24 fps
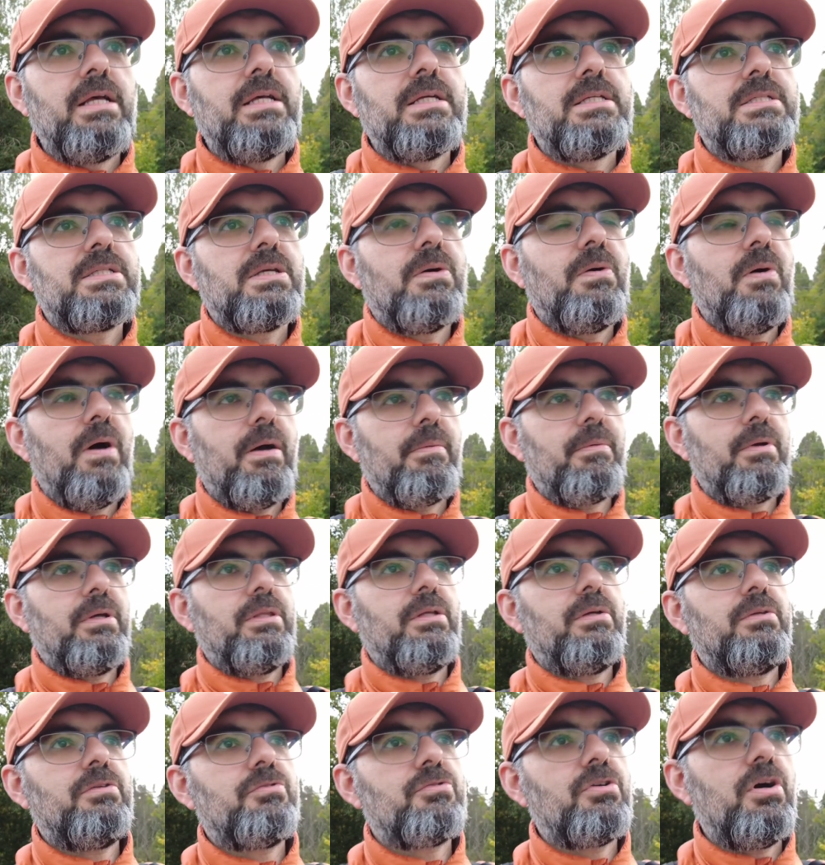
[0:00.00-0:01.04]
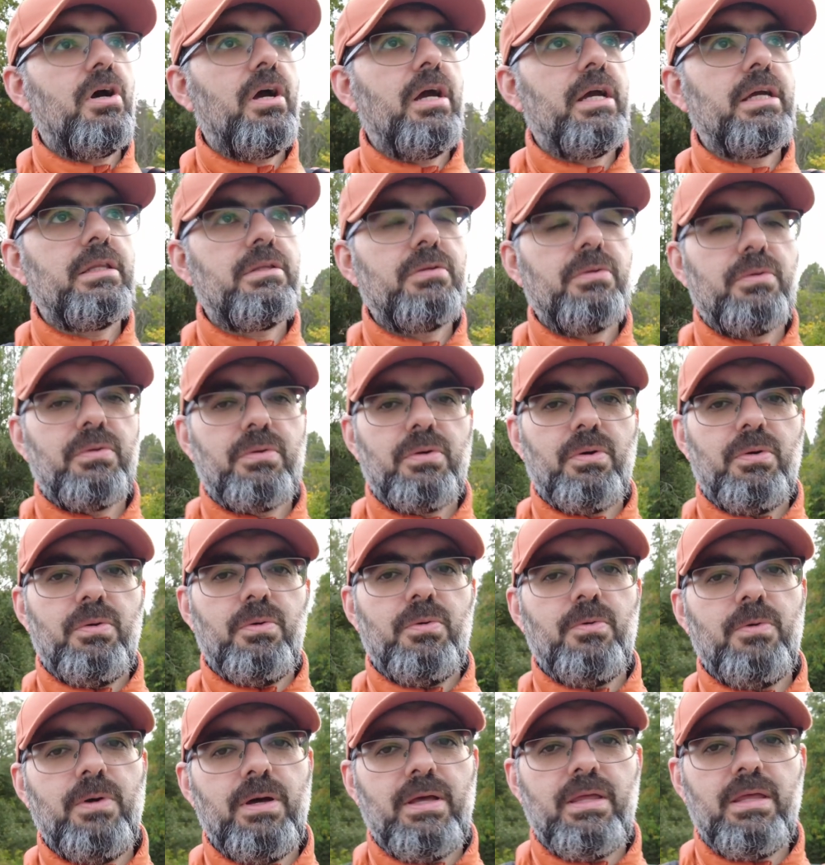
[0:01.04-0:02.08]
So I'm gonna try to
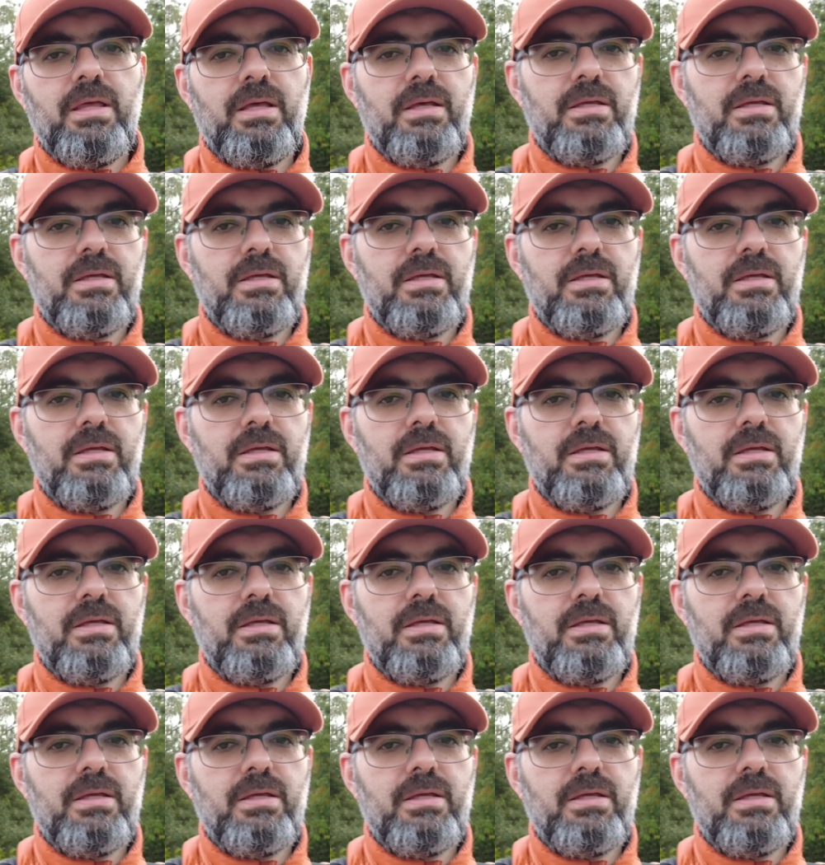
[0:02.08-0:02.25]
go